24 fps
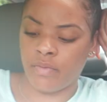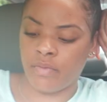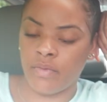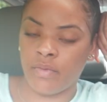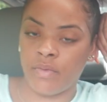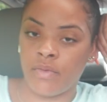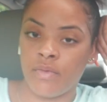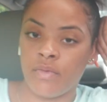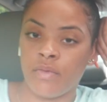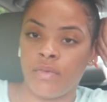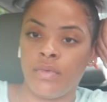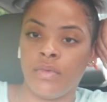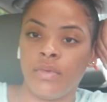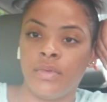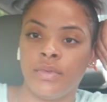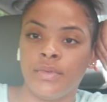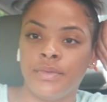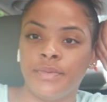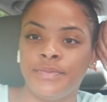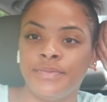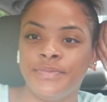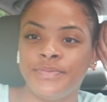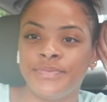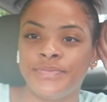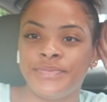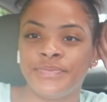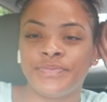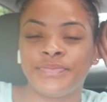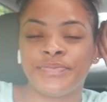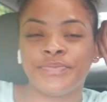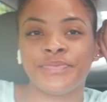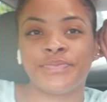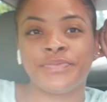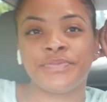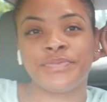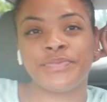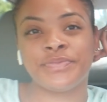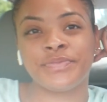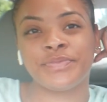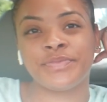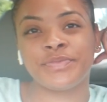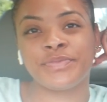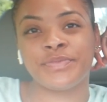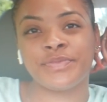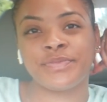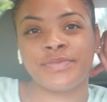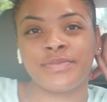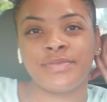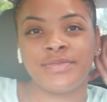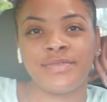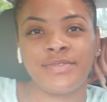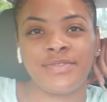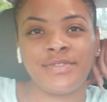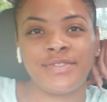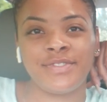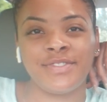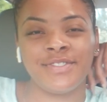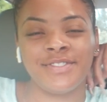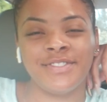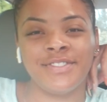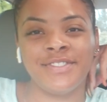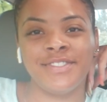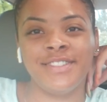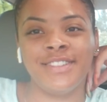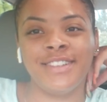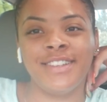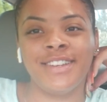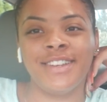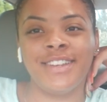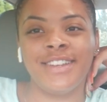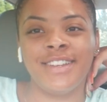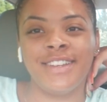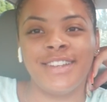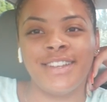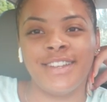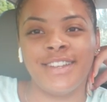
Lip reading: No words are spoken by the person on screen.